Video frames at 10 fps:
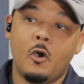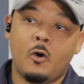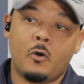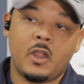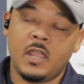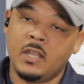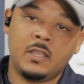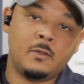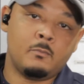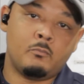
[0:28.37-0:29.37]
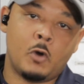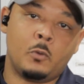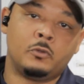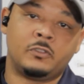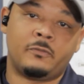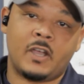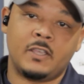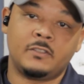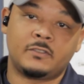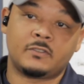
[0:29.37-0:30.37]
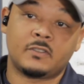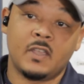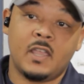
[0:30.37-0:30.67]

or any mobile device.